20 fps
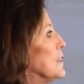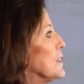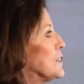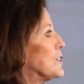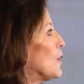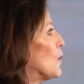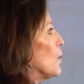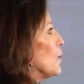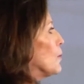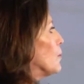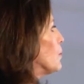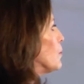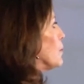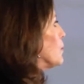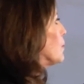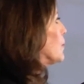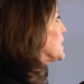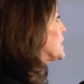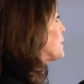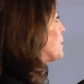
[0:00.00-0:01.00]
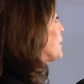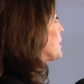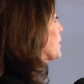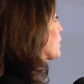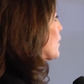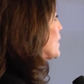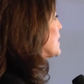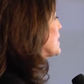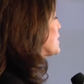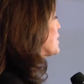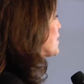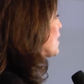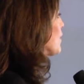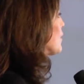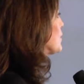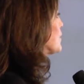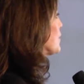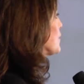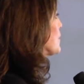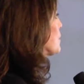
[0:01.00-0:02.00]
So what's been the greatest
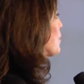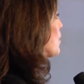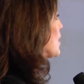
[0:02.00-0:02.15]
challenge of the